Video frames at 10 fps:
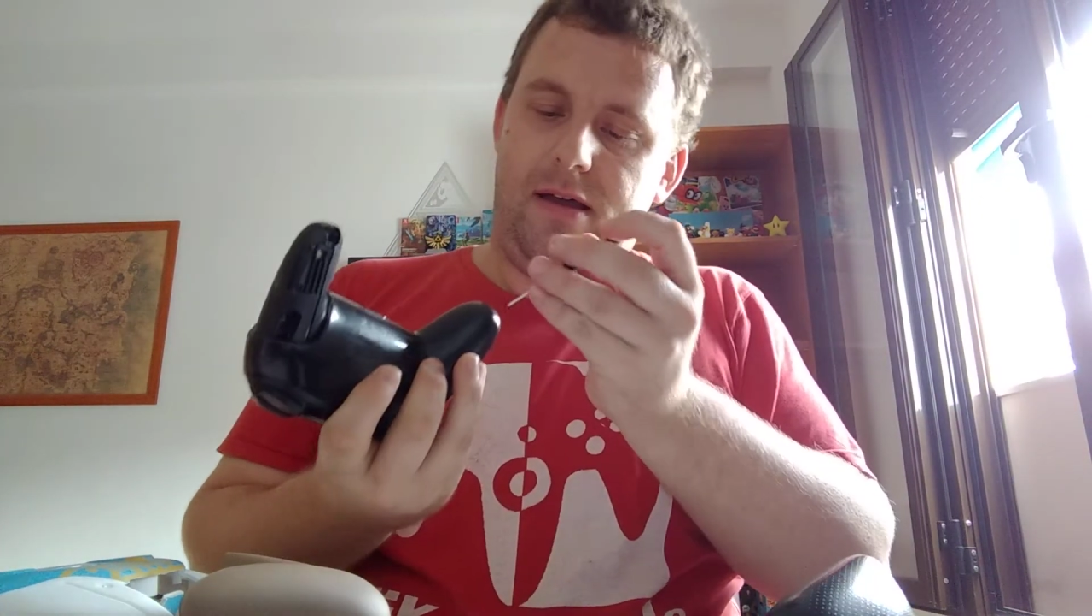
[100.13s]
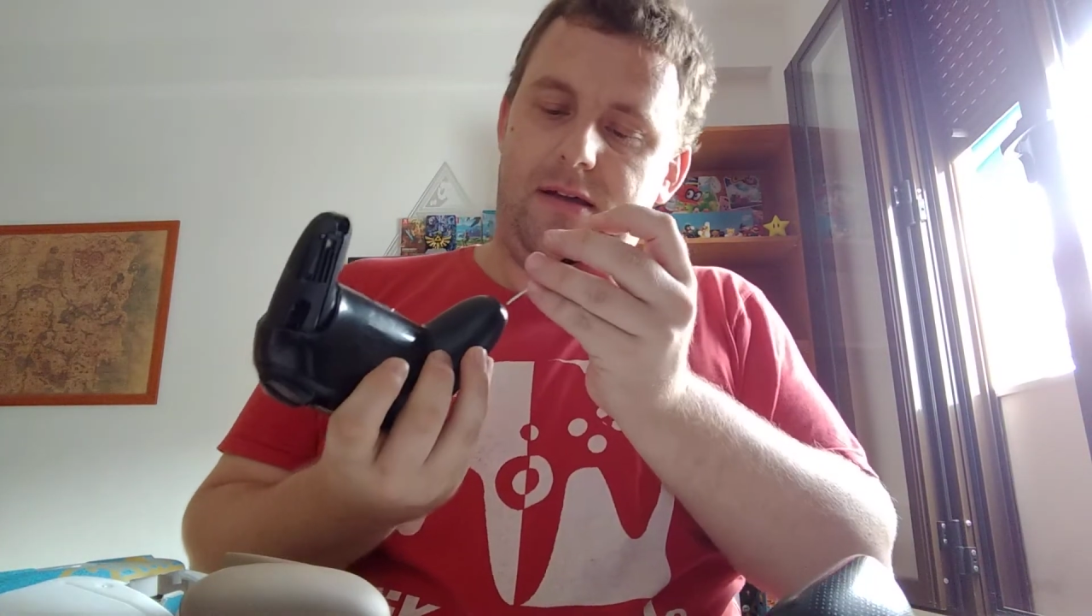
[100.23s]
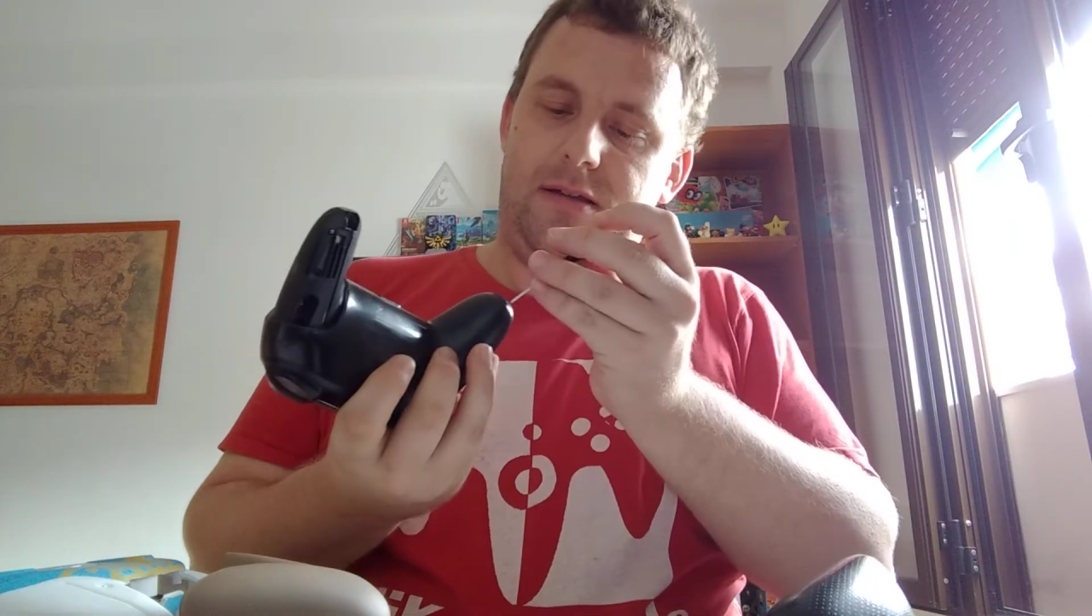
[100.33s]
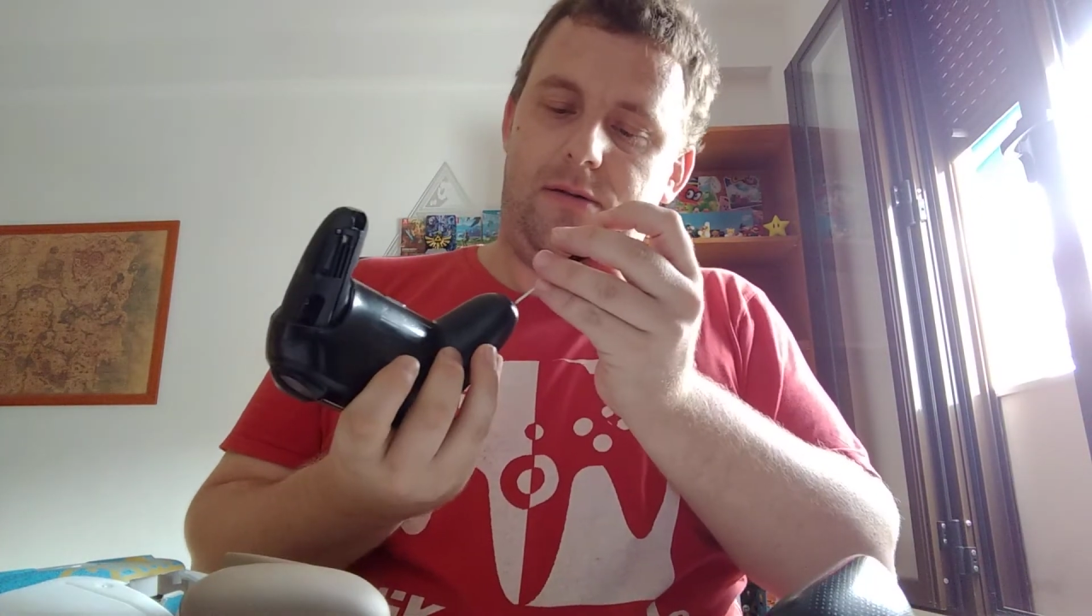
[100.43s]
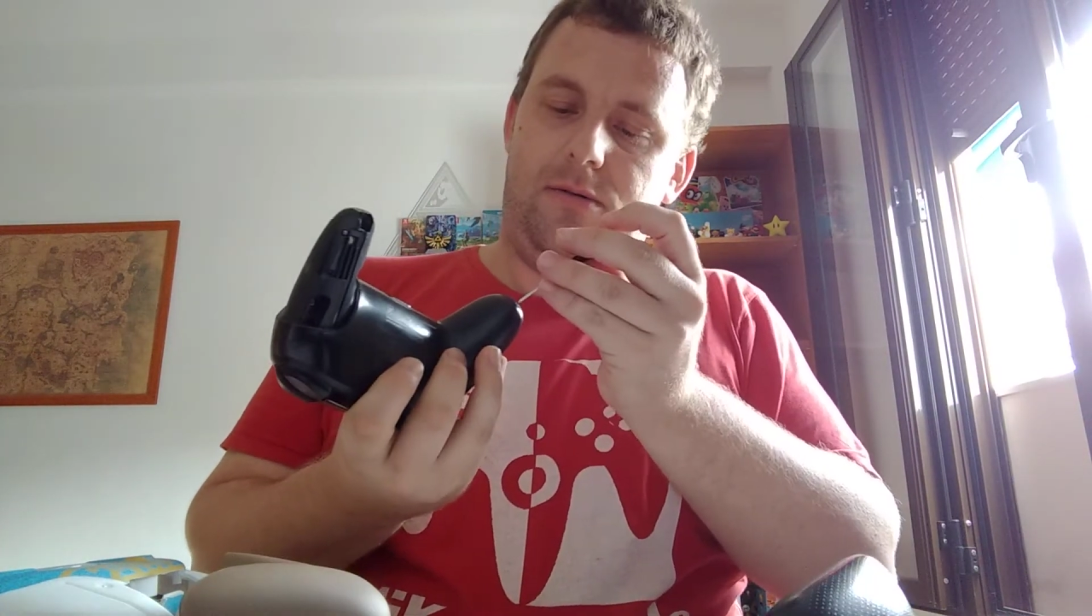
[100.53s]

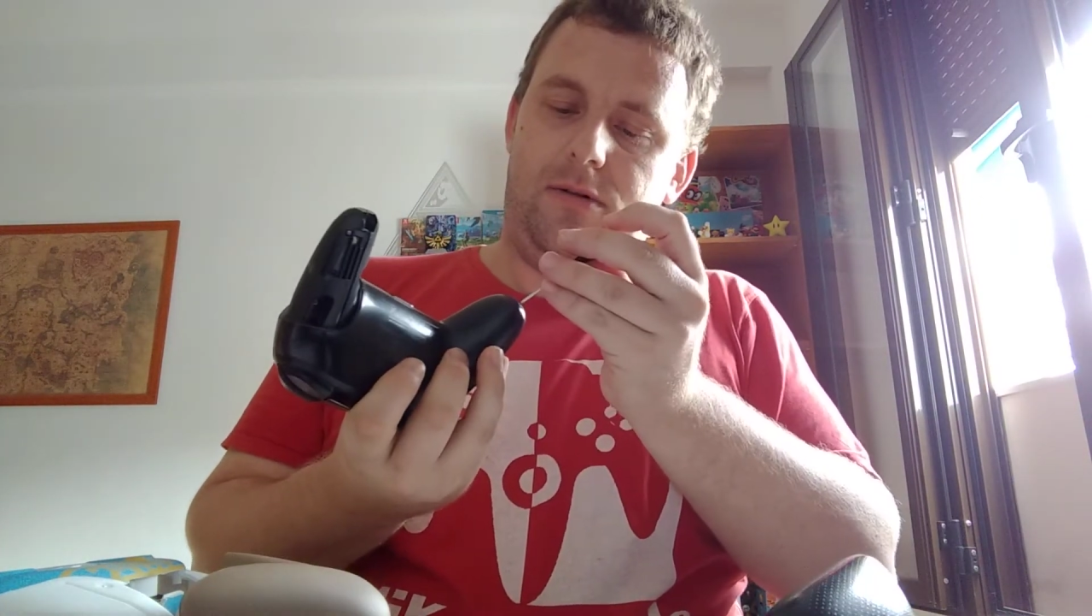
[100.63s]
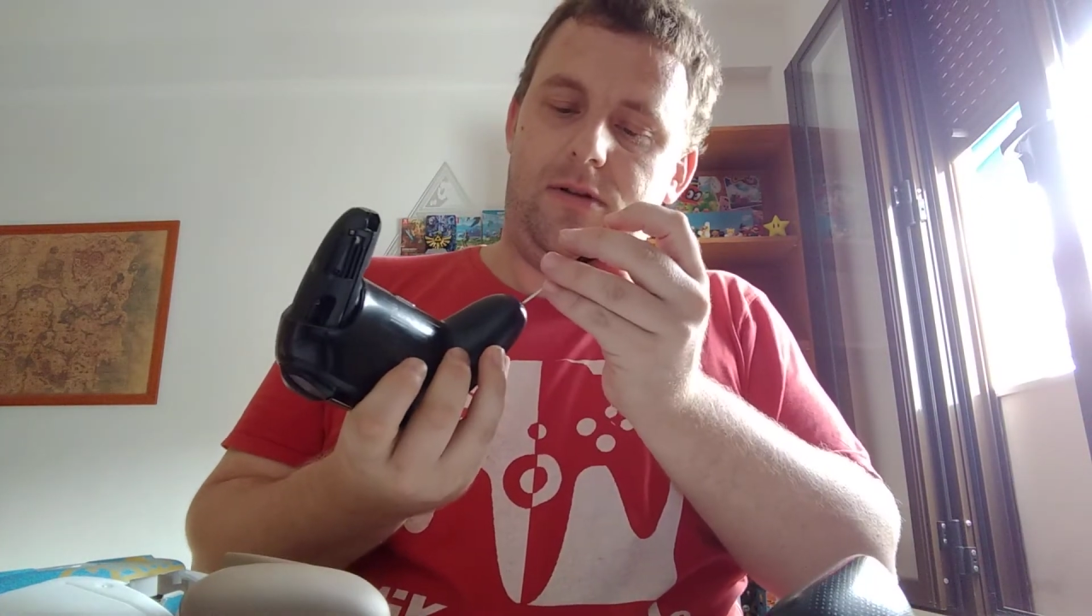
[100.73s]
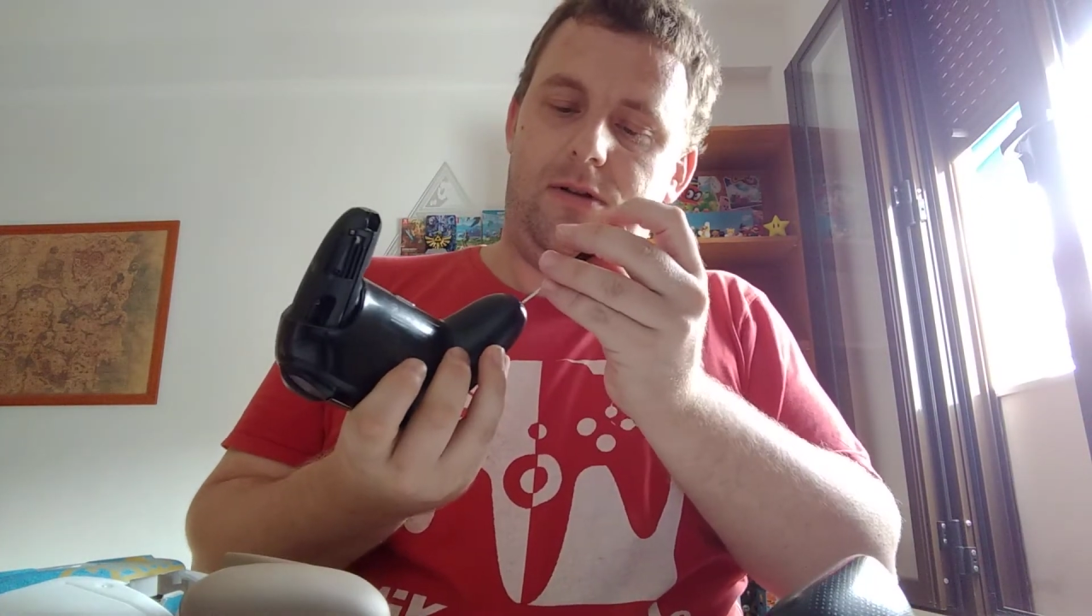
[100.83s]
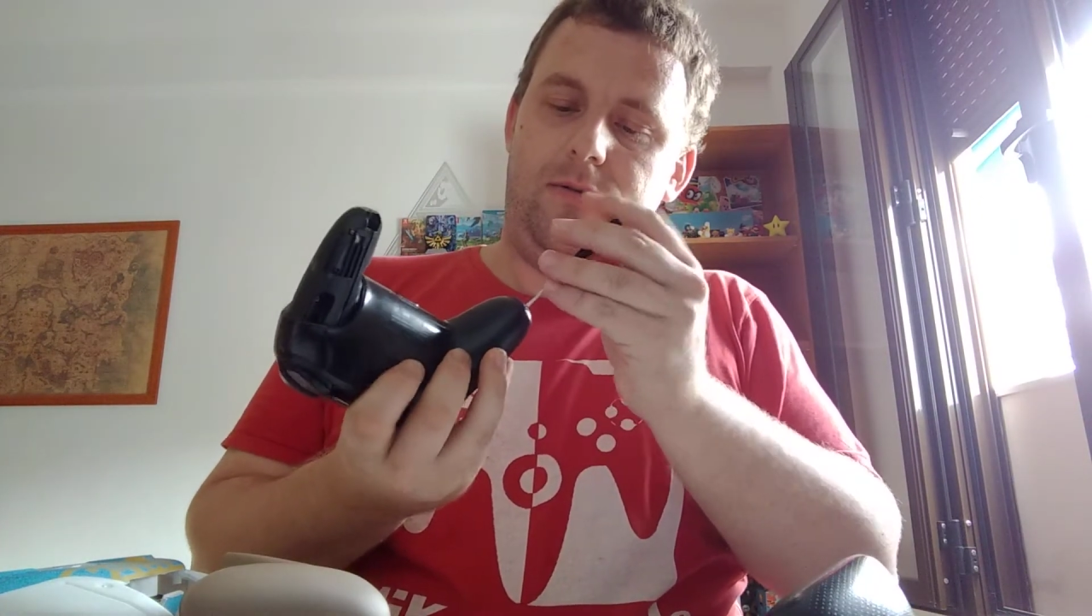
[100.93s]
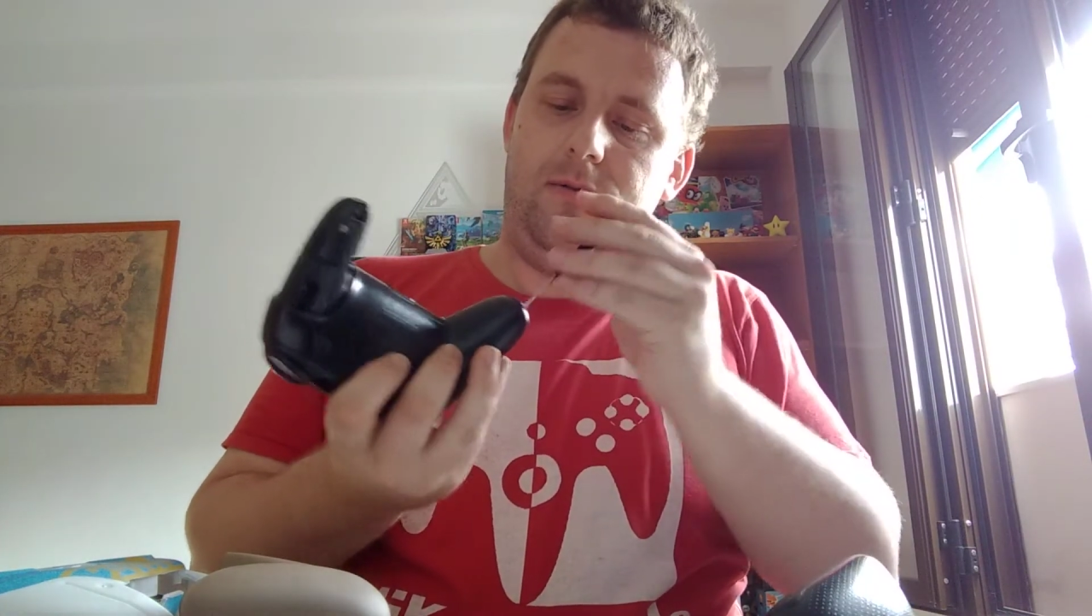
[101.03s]
So what I'll
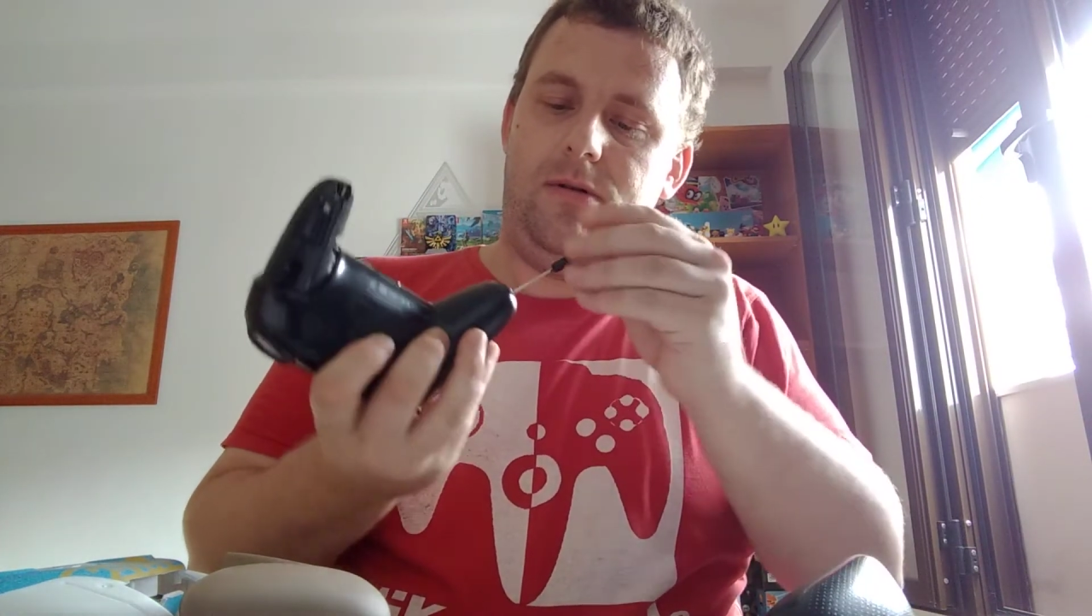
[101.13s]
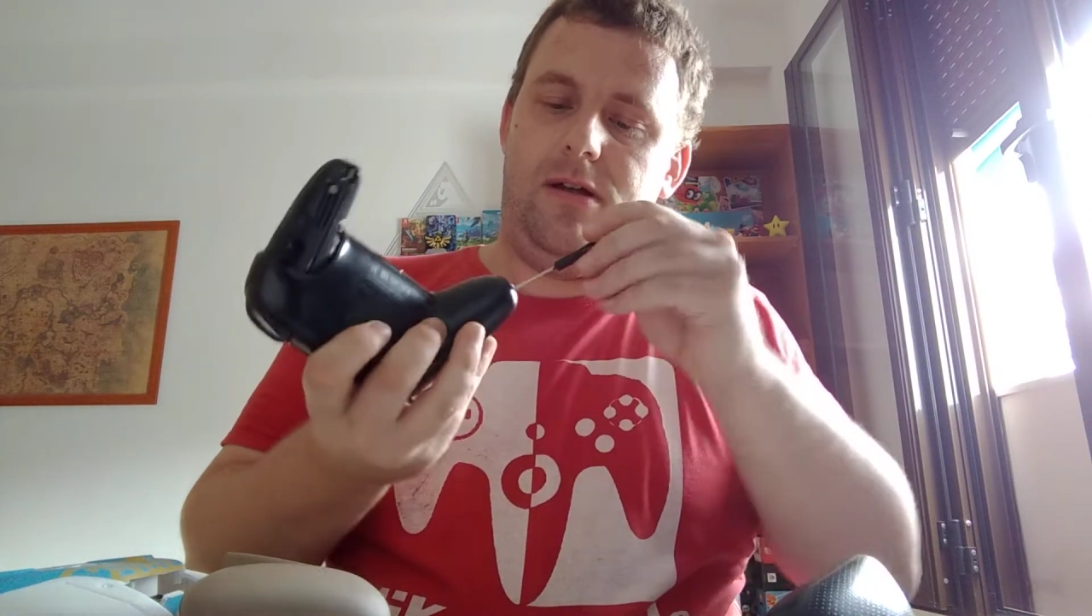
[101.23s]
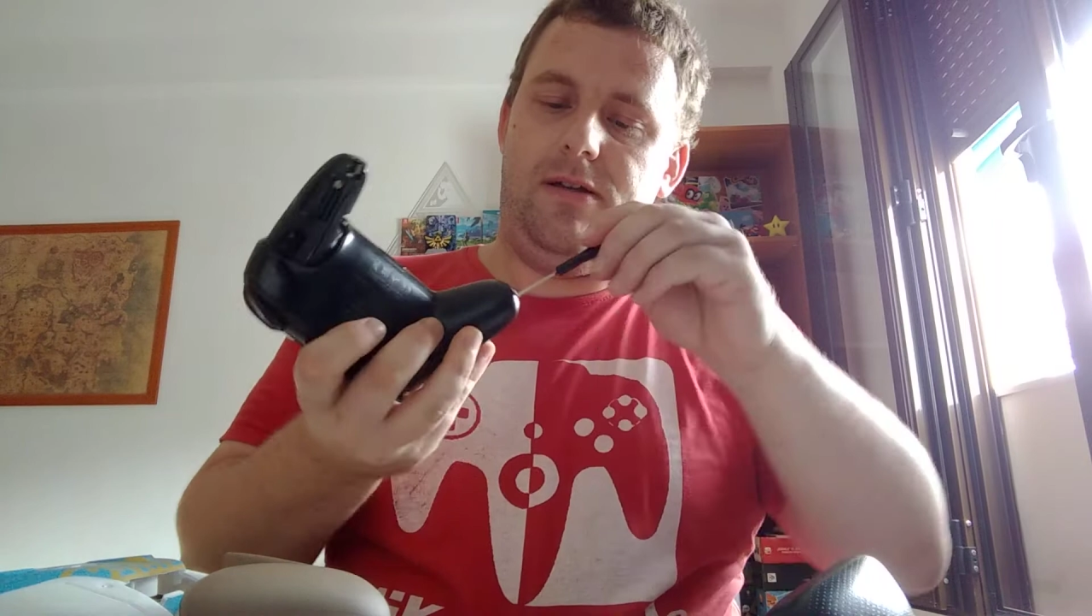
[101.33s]
do,